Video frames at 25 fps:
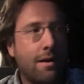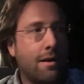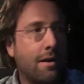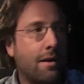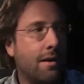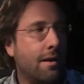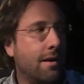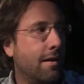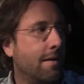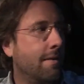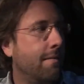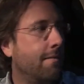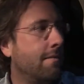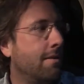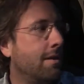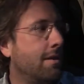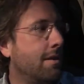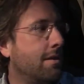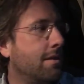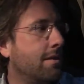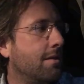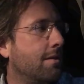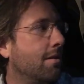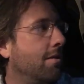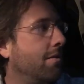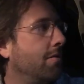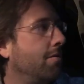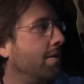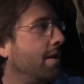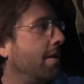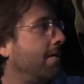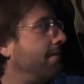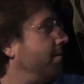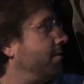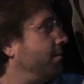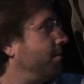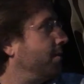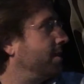that,
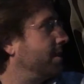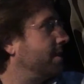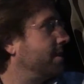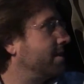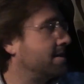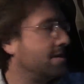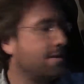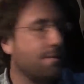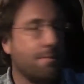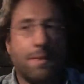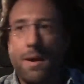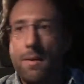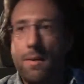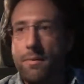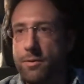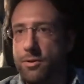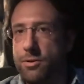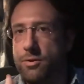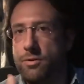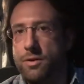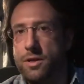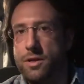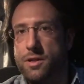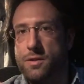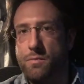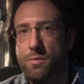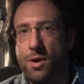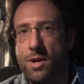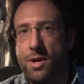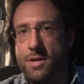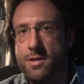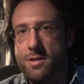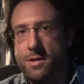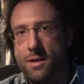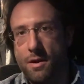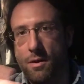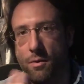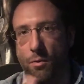everyone needs to be able to
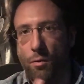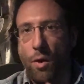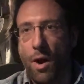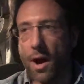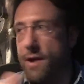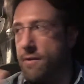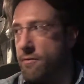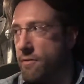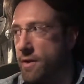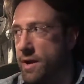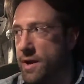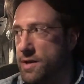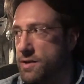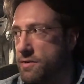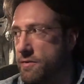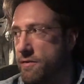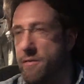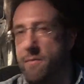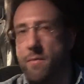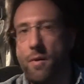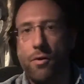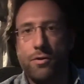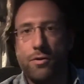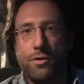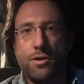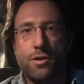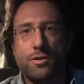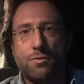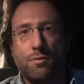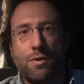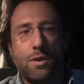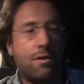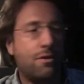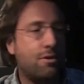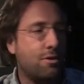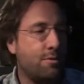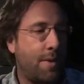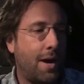express their wide range of emotions,
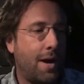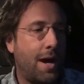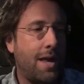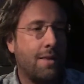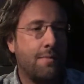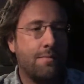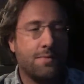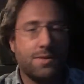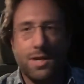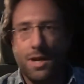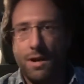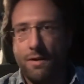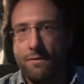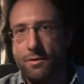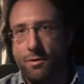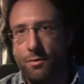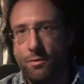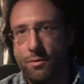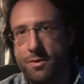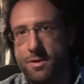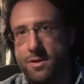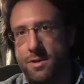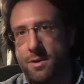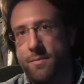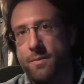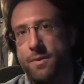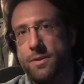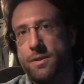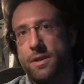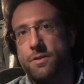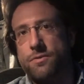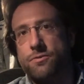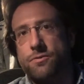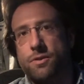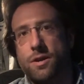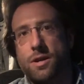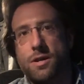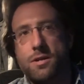whether it's by themselves or with someone they
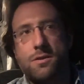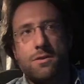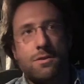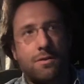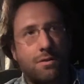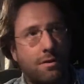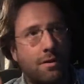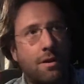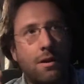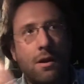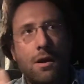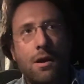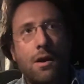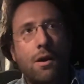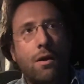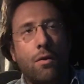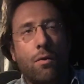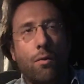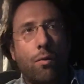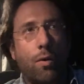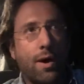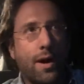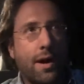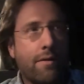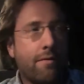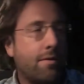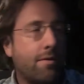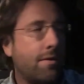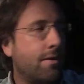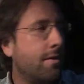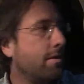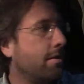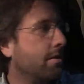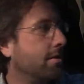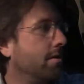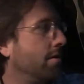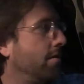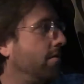trust or
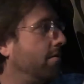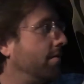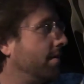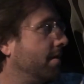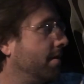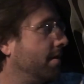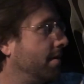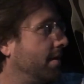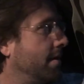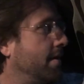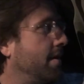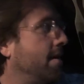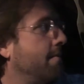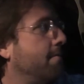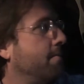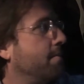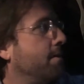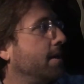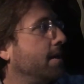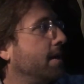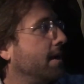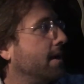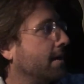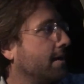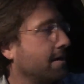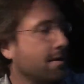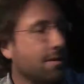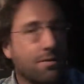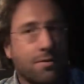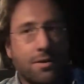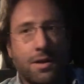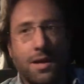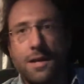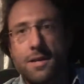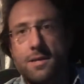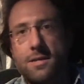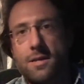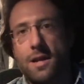whatever, or be like little
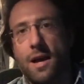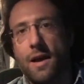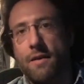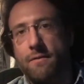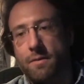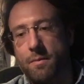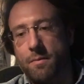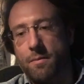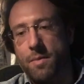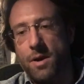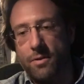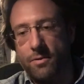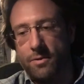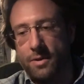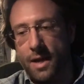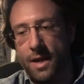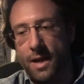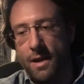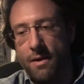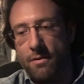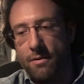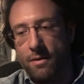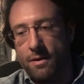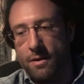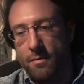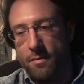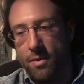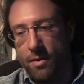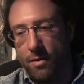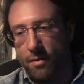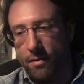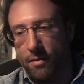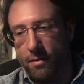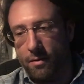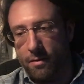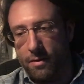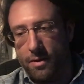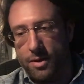kids and have a meltdown in the
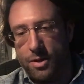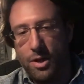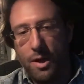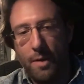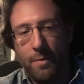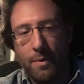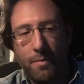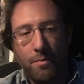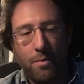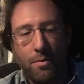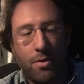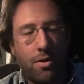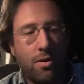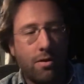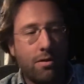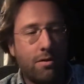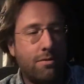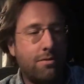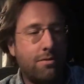middle of the shopping mall